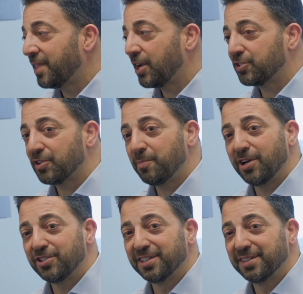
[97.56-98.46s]

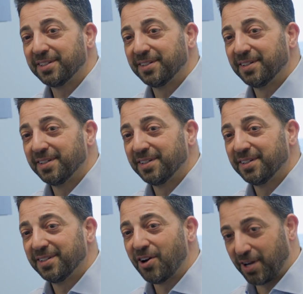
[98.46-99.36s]
Everybody I've
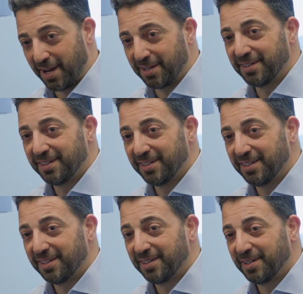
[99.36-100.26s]
worked with
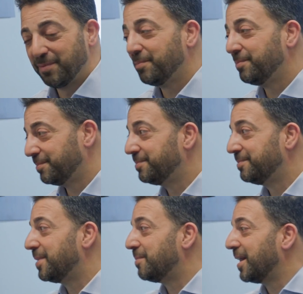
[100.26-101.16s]
and have met through
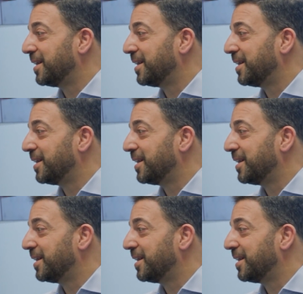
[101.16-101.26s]
ShareBuilder